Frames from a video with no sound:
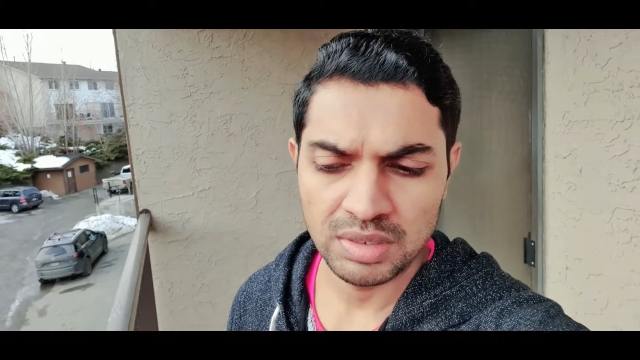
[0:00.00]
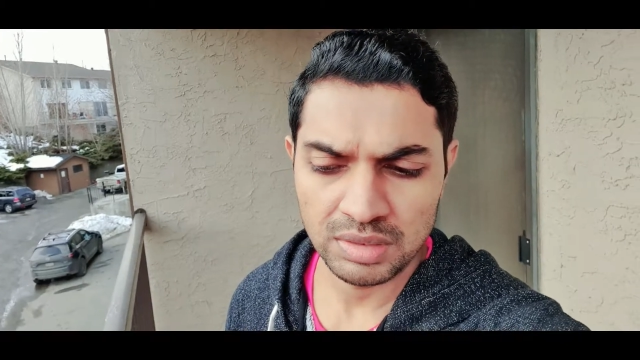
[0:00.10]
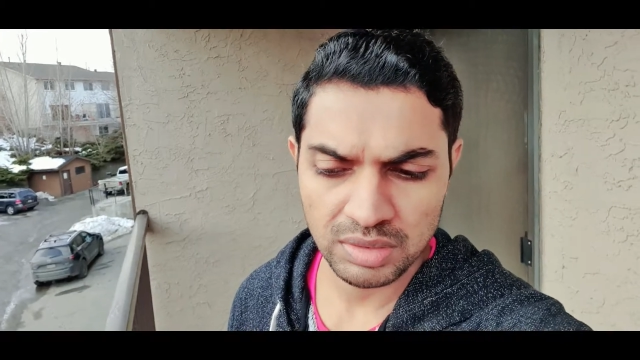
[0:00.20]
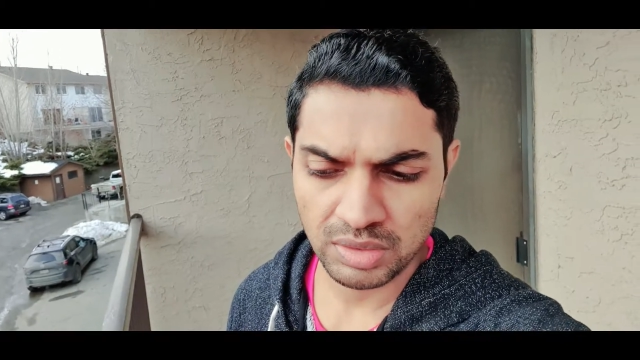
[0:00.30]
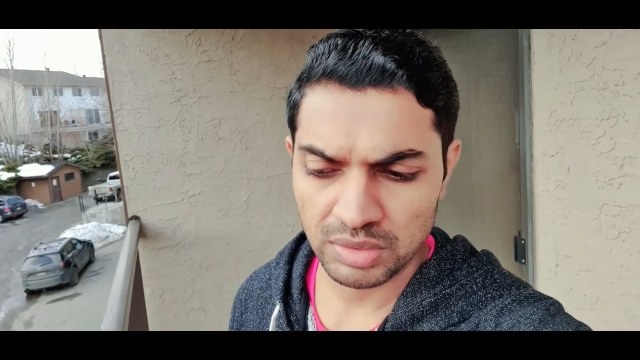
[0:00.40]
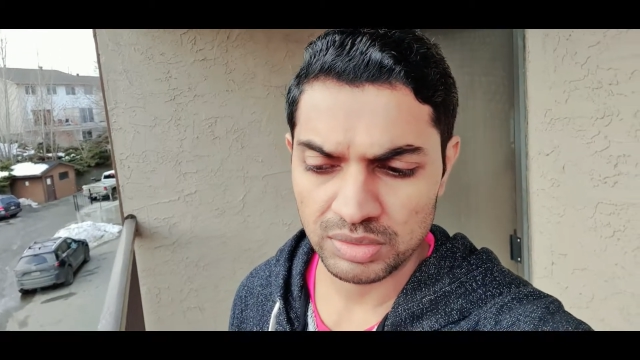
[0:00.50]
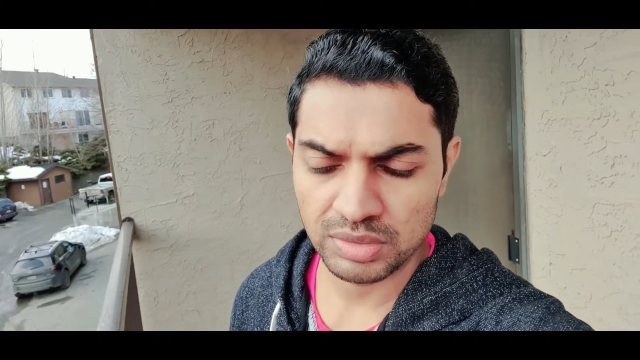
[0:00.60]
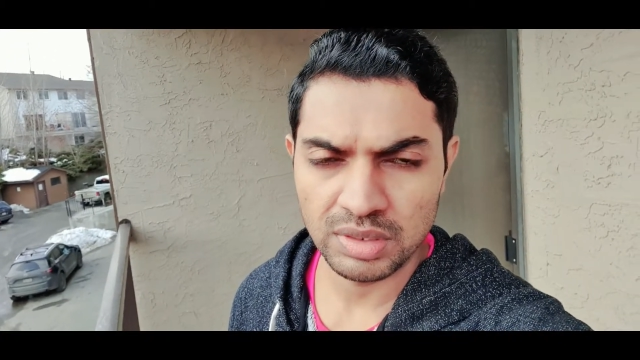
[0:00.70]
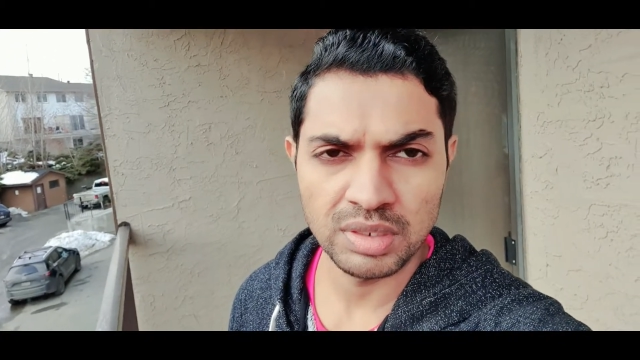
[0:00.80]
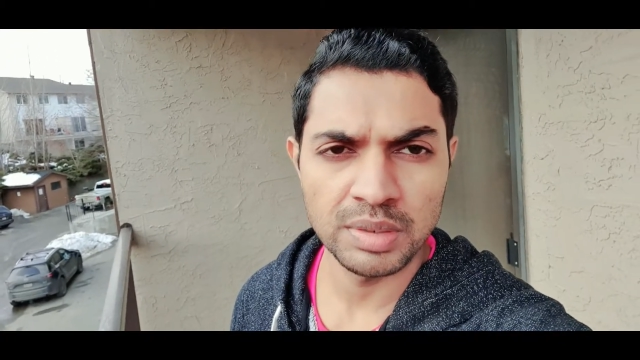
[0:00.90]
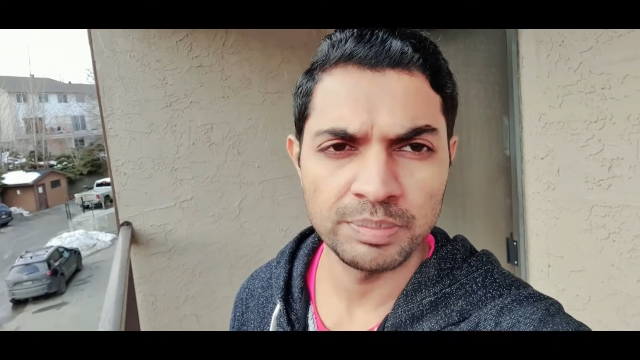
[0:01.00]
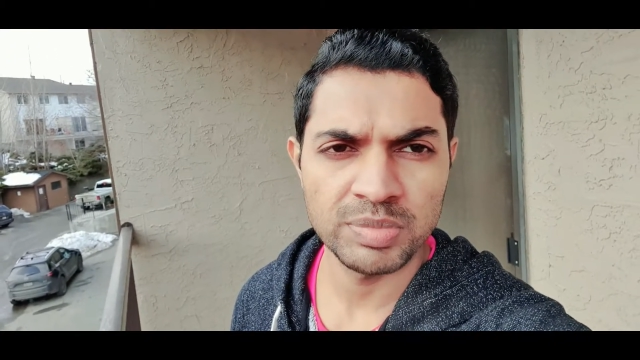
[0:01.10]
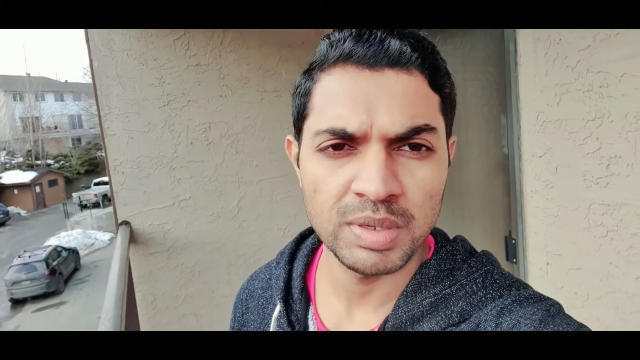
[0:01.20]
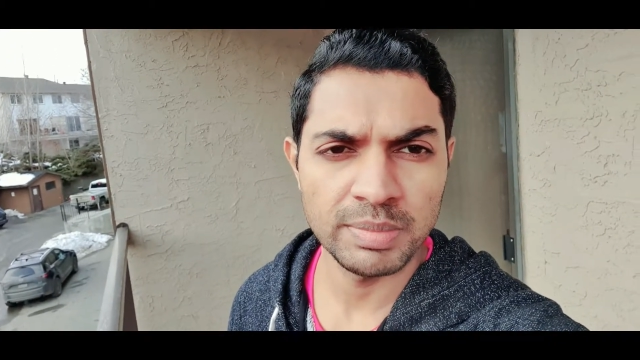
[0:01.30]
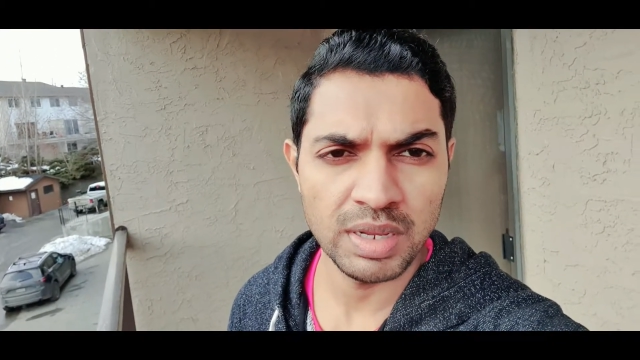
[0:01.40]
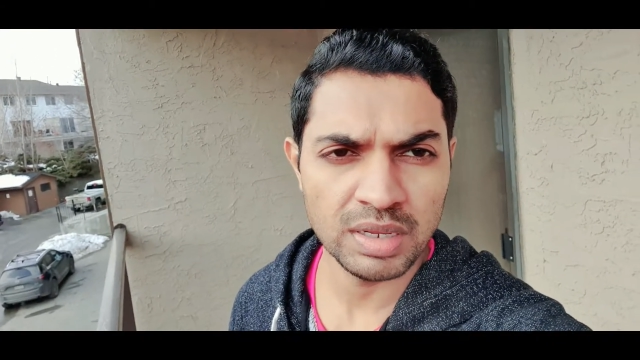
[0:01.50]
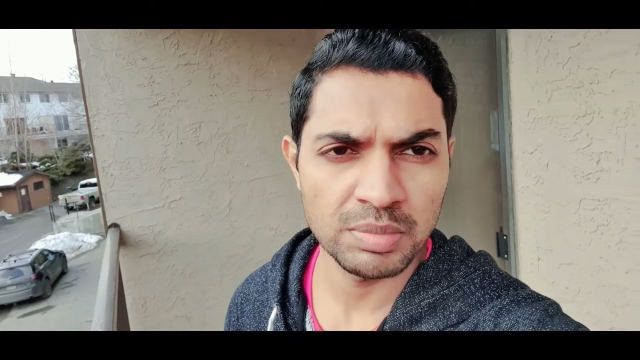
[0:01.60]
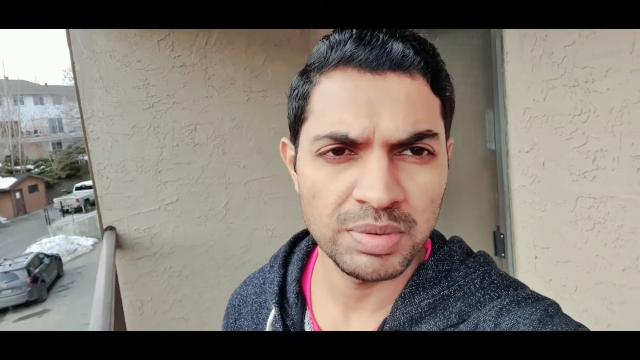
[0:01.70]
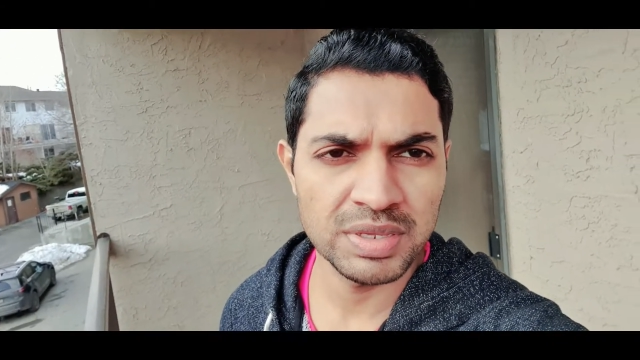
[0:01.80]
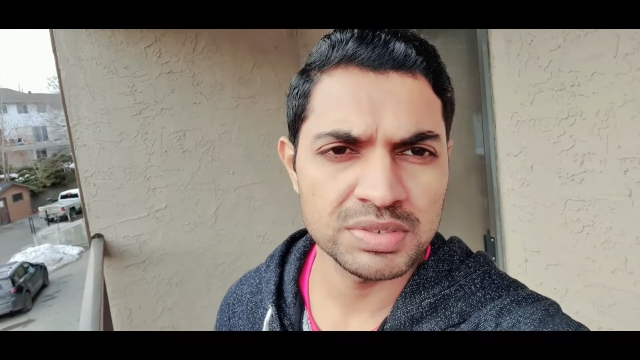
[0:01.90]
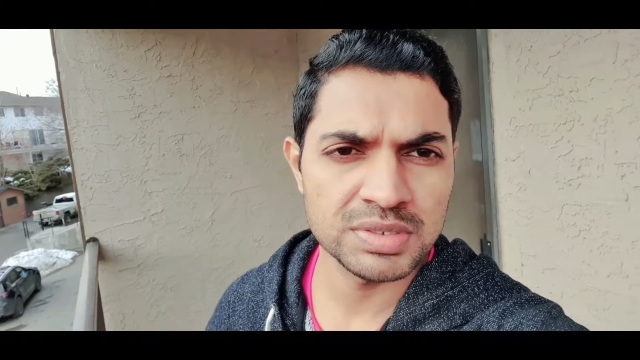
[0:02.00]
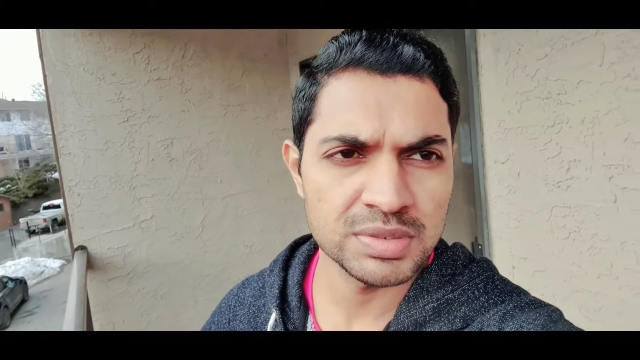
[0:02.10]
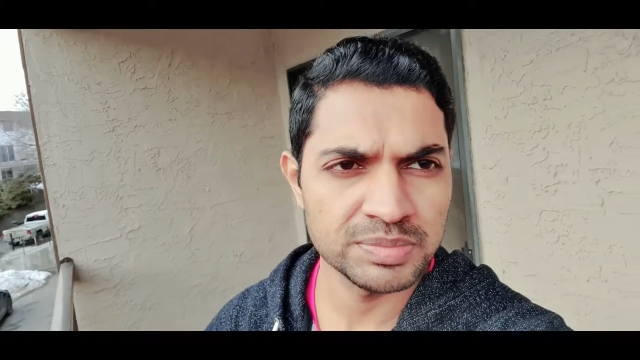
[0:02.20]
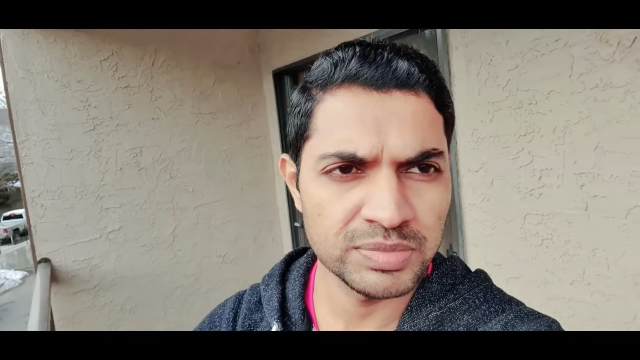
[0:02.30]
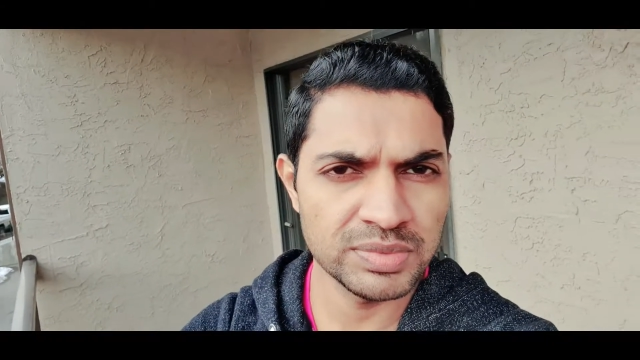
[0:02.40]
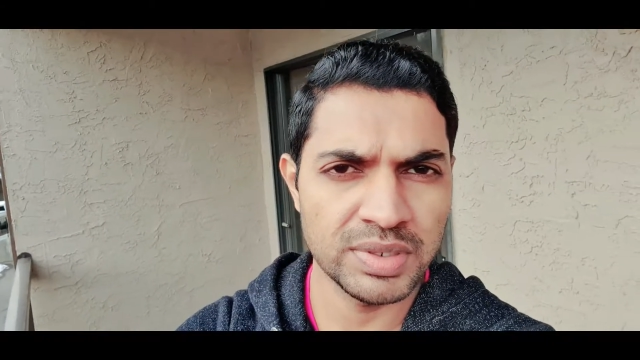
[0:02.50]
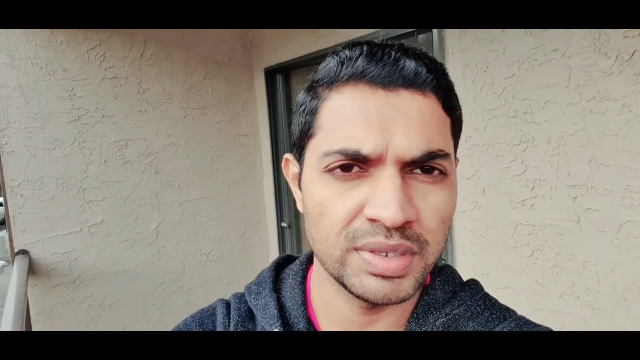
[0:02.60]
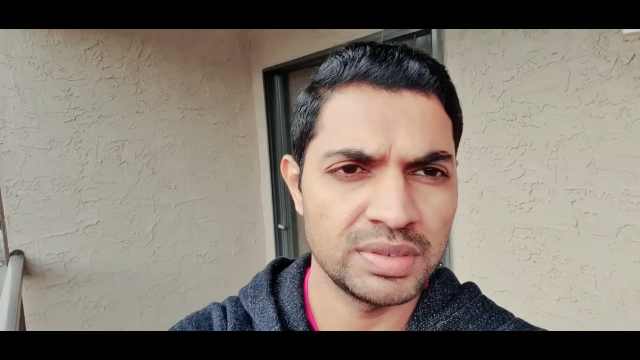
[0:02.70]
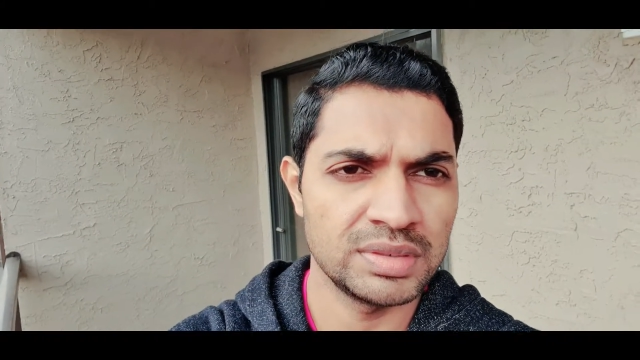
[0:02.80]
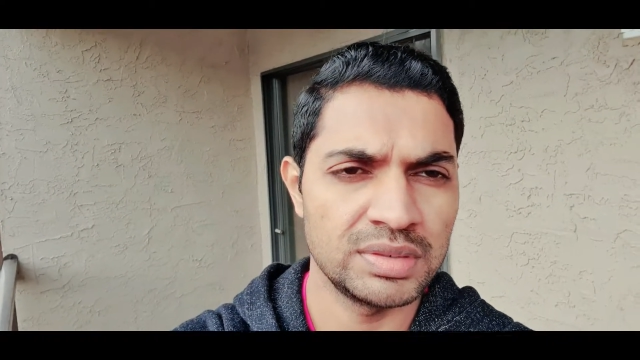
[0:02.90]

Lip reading: or Marketplace, right?